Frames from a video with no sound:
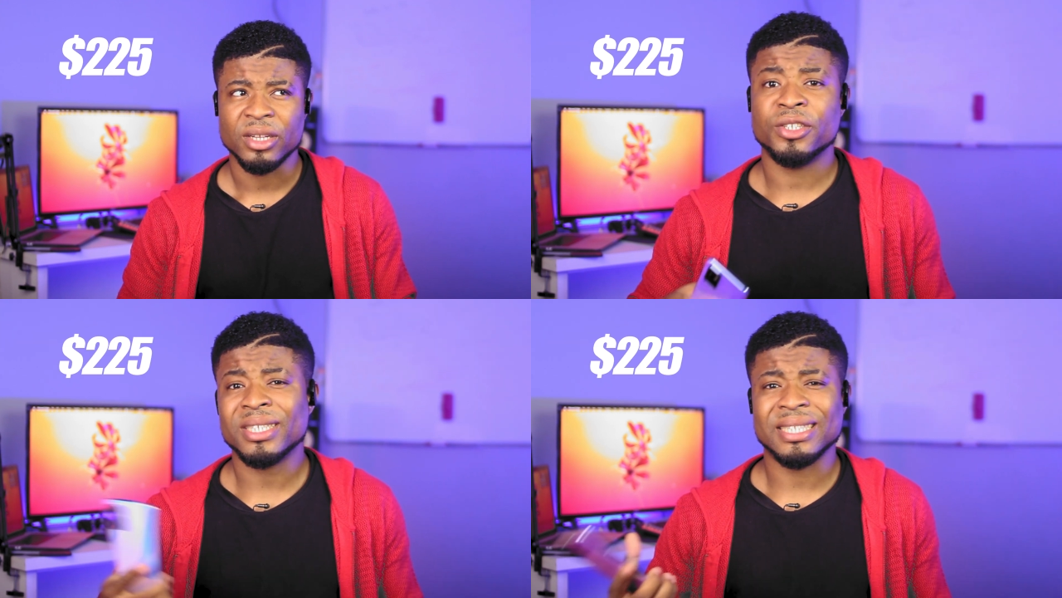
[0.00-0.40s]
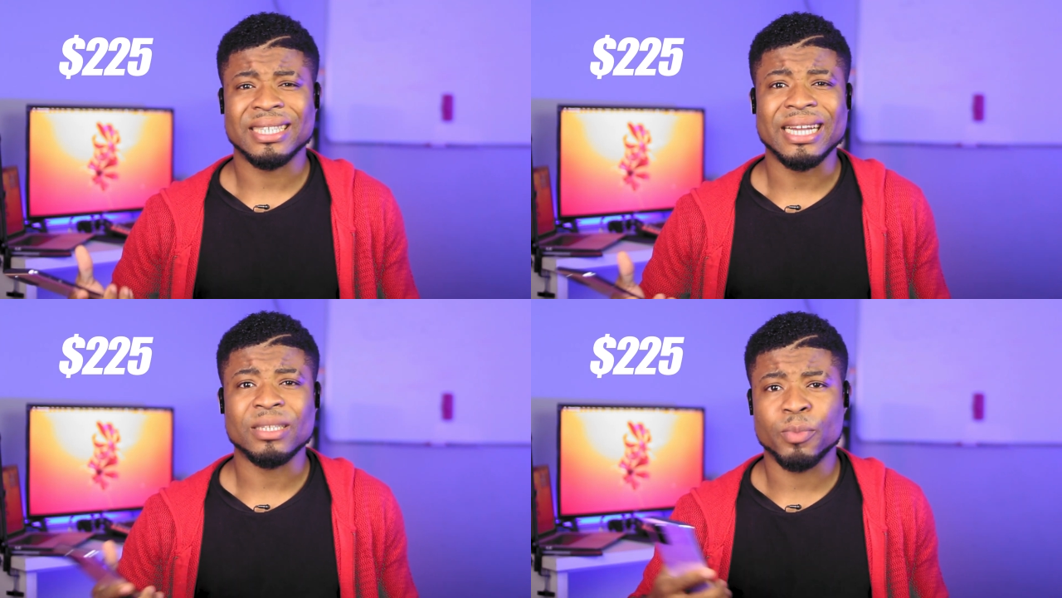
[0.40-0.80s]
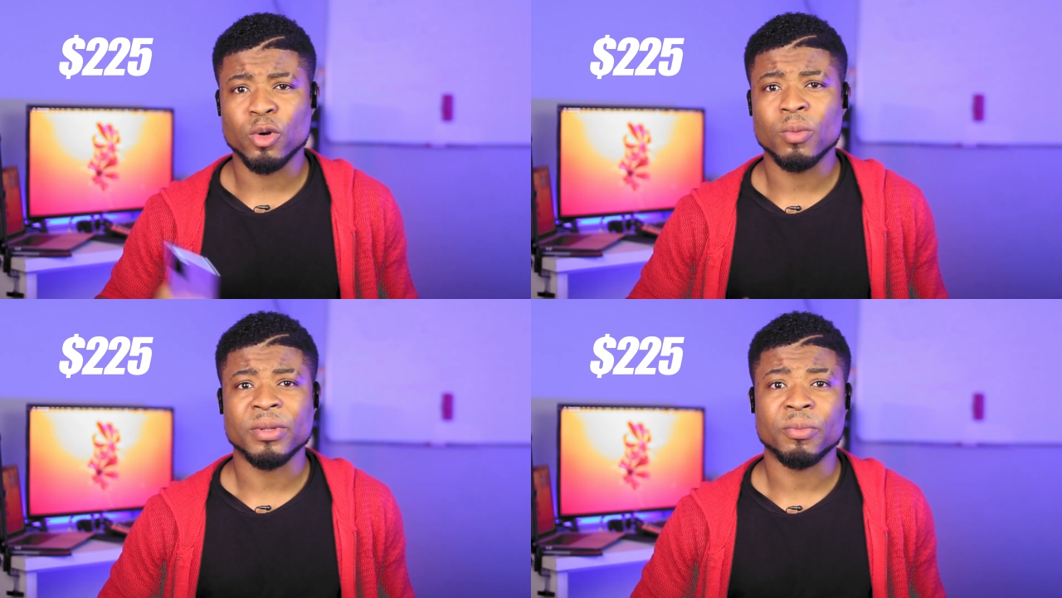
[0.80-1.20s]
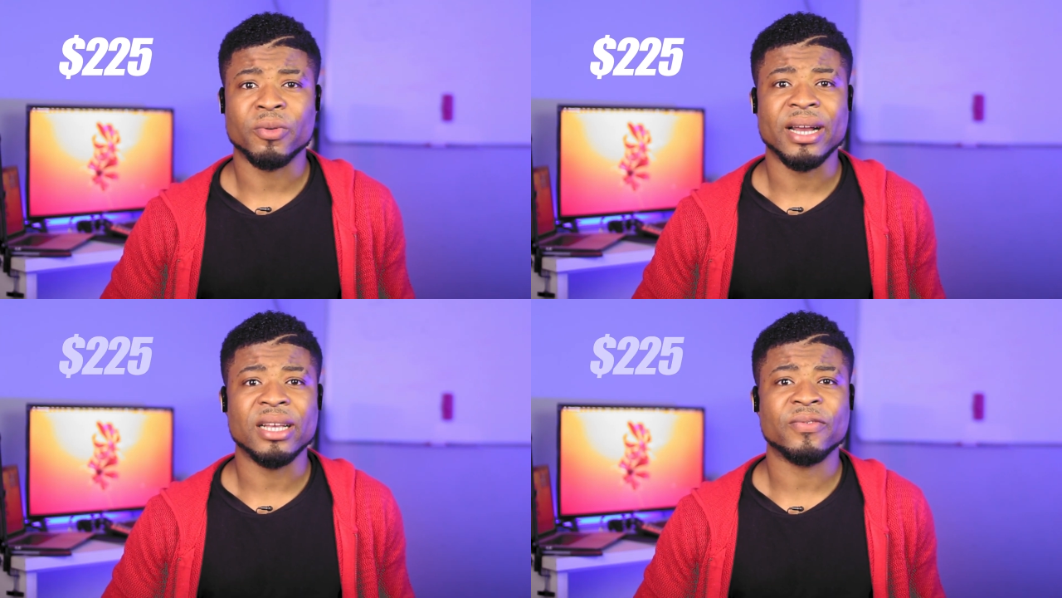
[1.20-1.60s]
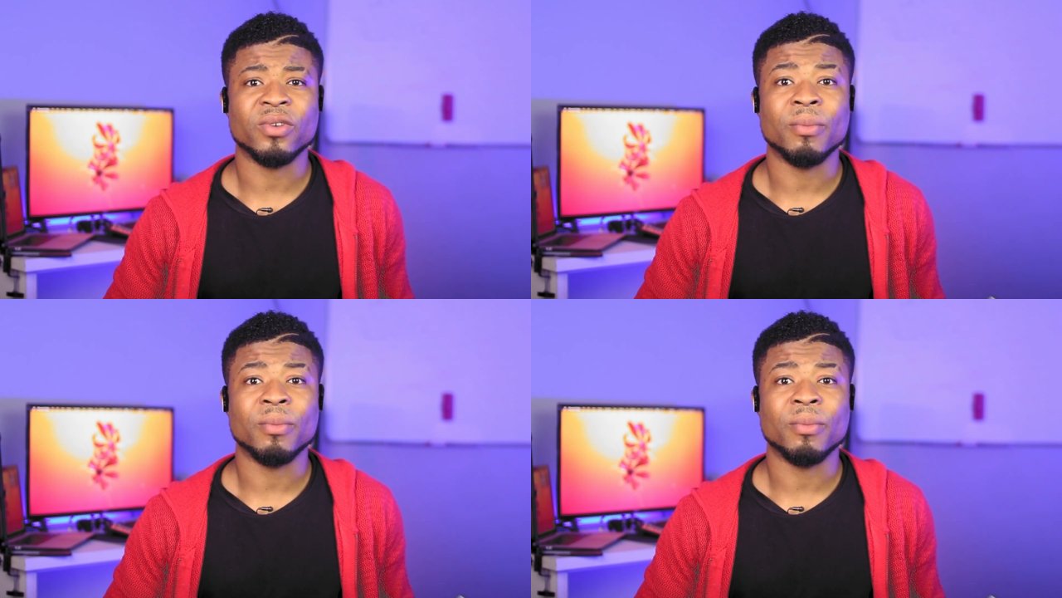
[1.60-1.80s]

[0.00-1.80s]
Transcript: Just a slight bump in price for